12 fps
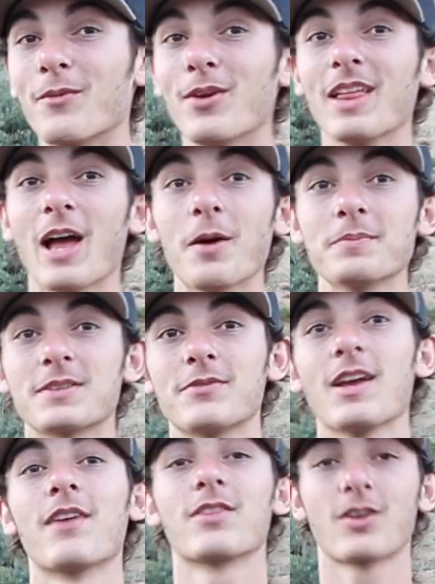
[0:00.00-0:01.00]
Really helps if
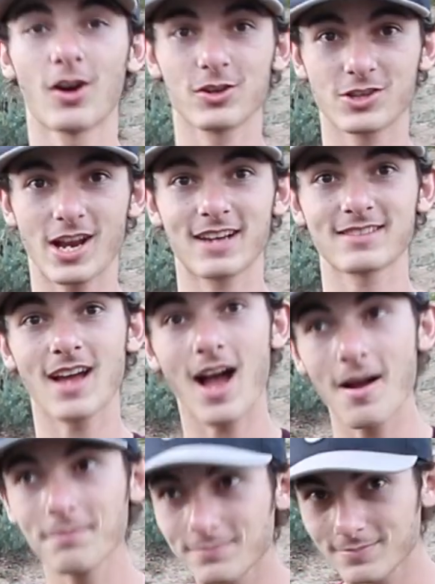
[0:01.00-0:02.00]
you have the car jacked
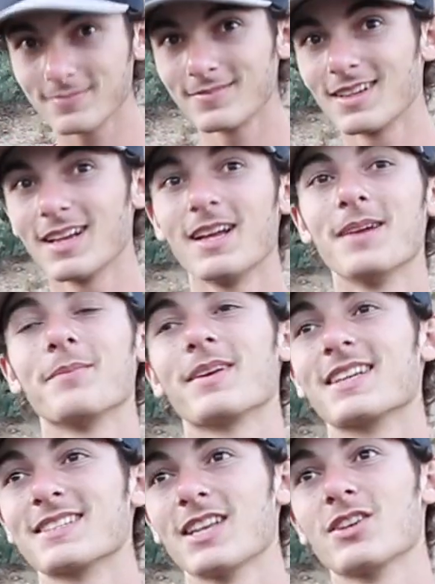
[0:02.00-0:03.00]
up,
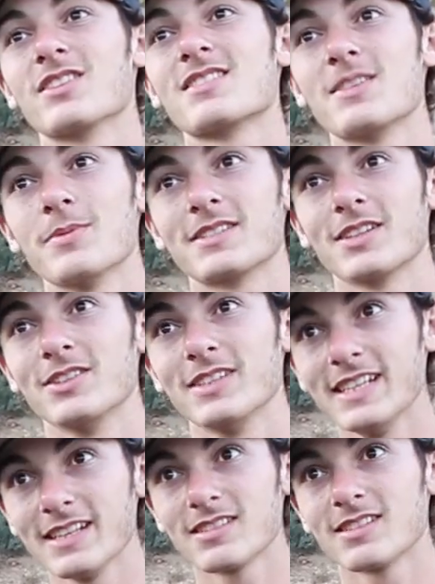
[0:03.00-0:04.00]
because then you can see what's
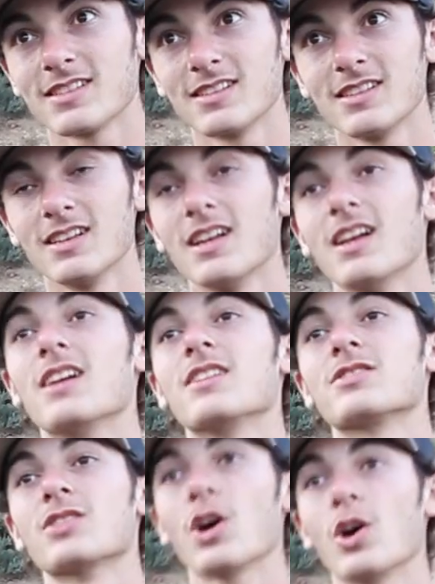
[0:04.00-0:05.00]
underneath.
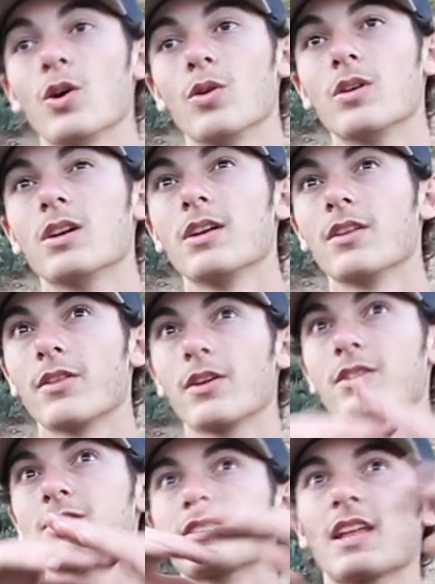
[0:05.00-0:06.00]
So
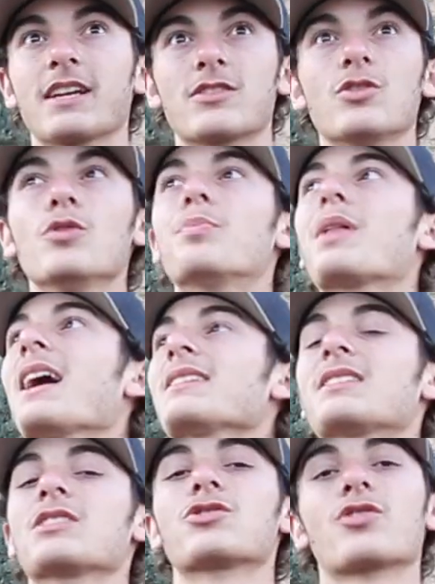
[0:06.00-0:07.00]
there's like 2
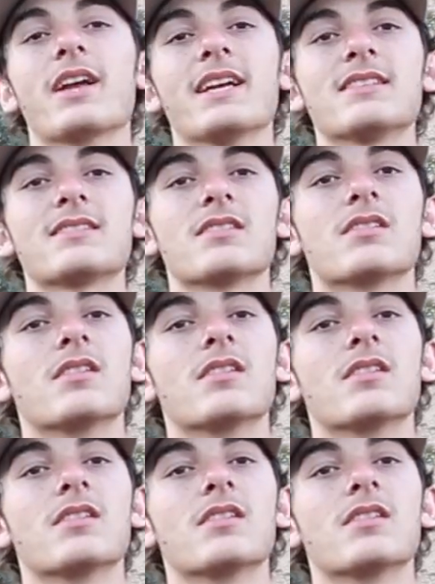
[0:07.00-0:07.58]
plastic trays.